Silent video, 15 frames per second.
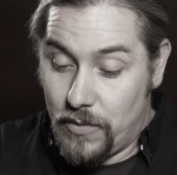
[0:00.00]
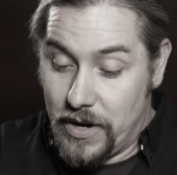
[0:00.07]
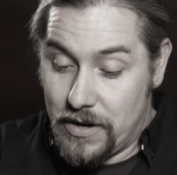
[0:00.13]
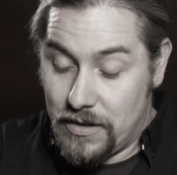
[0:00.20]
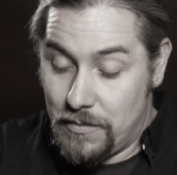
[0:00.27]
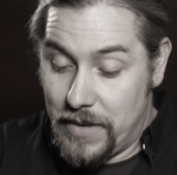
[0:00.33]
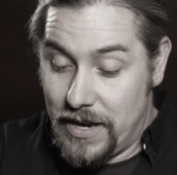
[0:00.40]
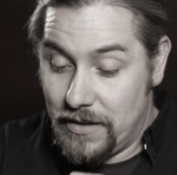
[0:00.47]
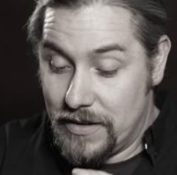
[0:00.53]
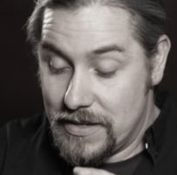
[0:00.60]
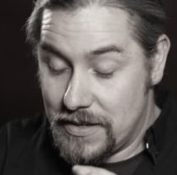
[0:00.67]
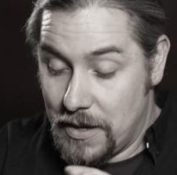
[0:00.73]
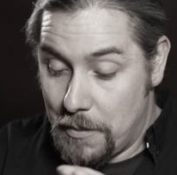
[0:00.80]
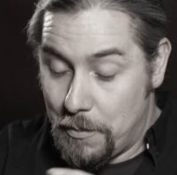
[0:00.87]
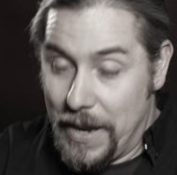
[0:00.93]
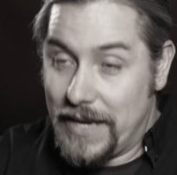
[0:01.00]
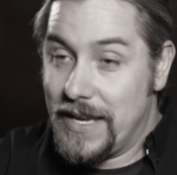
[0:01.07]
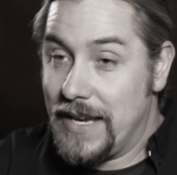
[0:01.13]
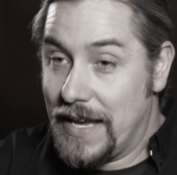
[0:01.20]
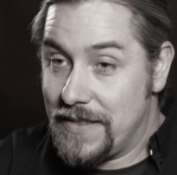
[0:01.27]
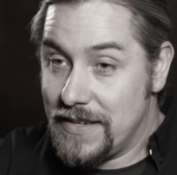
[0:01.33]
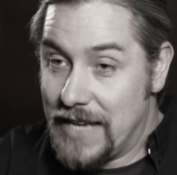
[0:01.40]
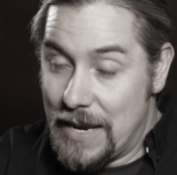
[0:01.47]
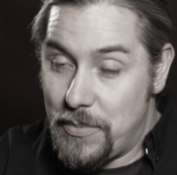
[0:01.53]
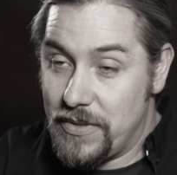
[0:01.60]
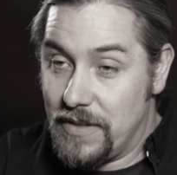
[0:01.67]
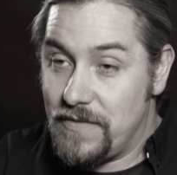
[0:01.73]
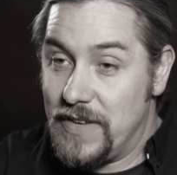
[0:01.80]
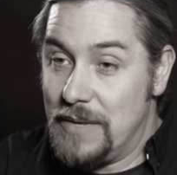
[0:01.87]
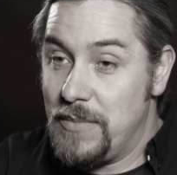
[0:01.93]
where the male is pecking at the nape of
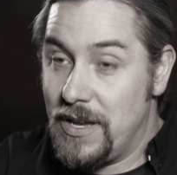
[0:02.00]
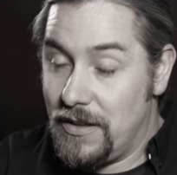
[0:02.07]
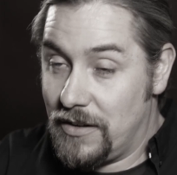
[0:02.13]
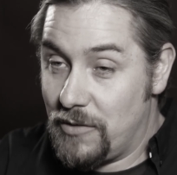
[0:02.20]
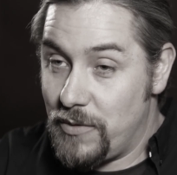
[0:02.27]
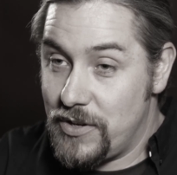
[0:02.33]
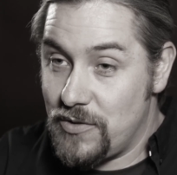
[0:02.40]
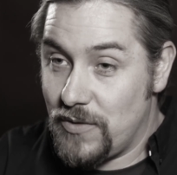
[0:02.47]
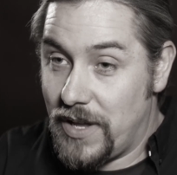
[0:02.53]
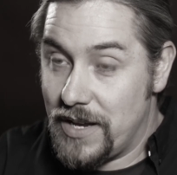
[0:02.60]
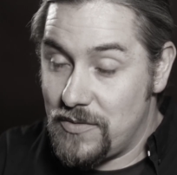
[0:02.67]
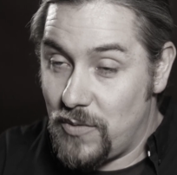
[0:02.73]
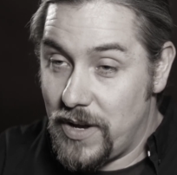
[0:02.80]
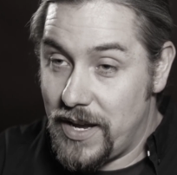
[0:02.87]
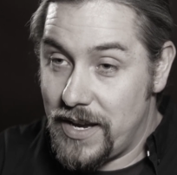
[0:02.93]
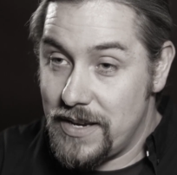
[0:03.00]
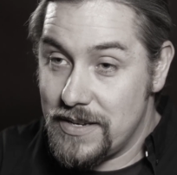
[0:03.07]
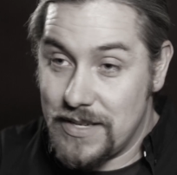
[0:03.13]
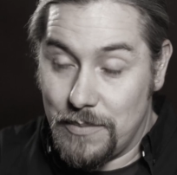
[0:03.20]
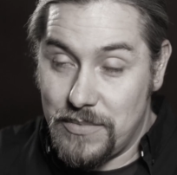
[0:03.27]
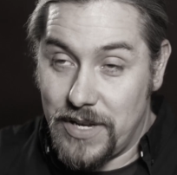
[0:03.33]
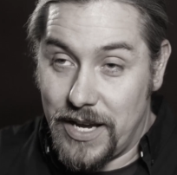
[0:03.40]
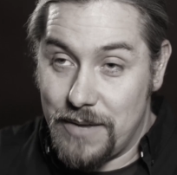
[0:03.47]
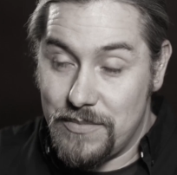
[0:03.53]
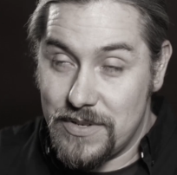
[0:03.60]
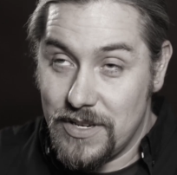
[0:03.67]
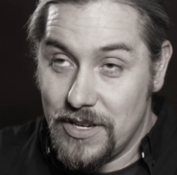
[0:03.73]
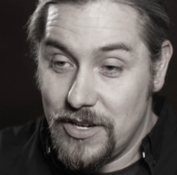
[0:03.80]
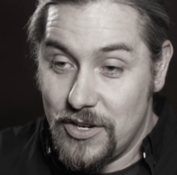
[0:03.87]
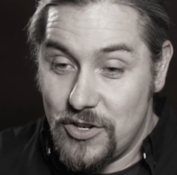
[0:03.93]
the female in a ritualized way, sometimes
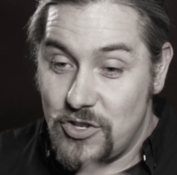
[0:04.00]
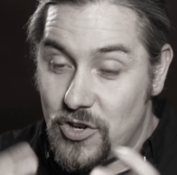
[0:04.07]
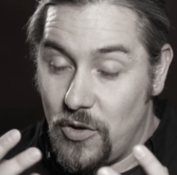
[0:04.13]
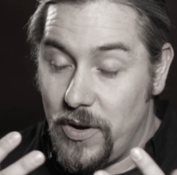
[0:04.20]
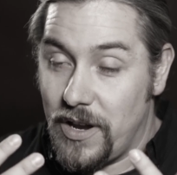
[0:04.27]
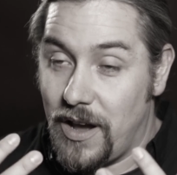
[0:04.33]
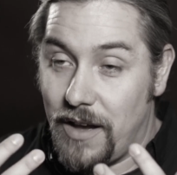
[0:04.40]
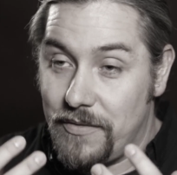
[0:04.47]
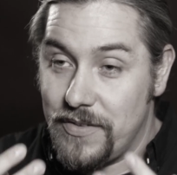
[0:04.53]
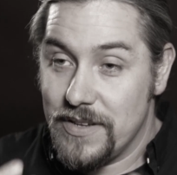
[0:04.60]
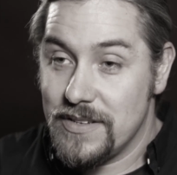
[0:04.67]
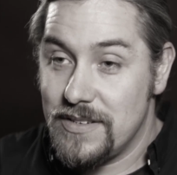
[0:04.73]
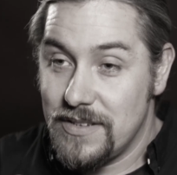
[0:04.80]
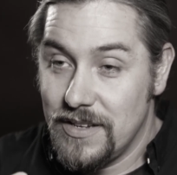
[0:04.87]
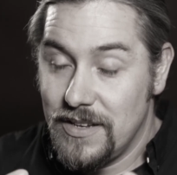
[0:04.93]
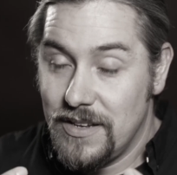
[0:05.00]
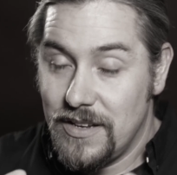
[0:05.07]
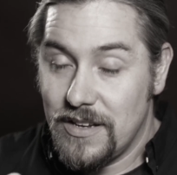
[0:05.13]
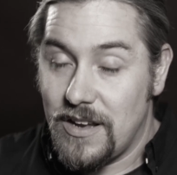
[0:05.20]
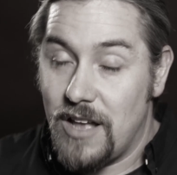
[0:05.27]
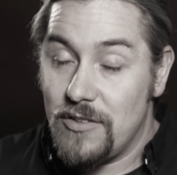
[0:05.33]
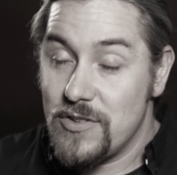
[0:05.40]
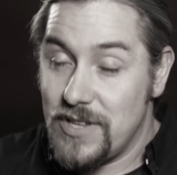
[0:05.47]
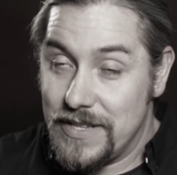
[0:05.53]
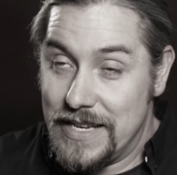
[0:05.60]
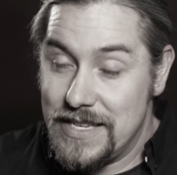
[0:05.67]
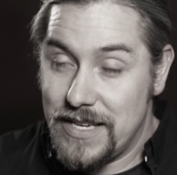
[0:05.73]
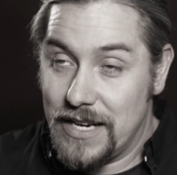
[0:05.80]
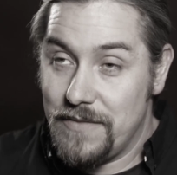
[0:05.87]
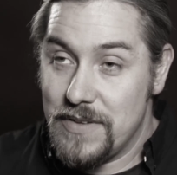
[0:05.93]
showing off his colors on the
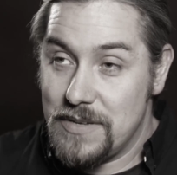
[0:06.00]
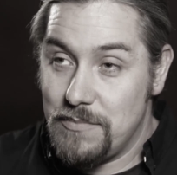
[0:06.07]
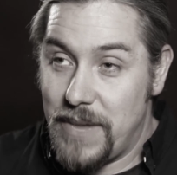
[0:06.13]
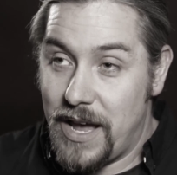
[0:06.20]
inside of his